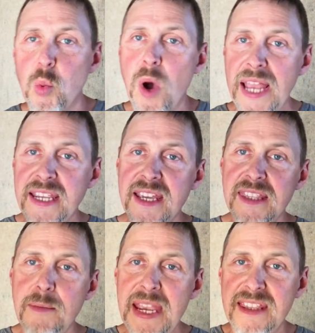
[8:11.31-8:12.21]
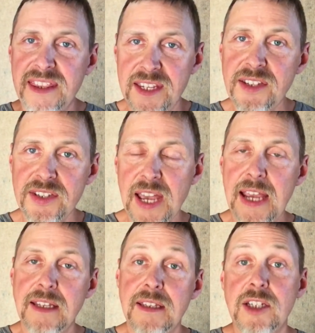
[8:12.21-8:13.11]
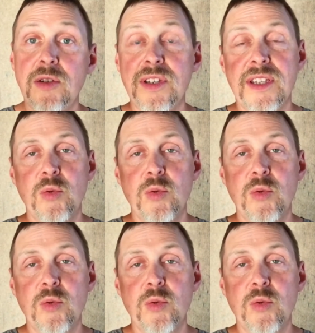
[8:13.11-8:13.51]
Why can't they make this sight that uses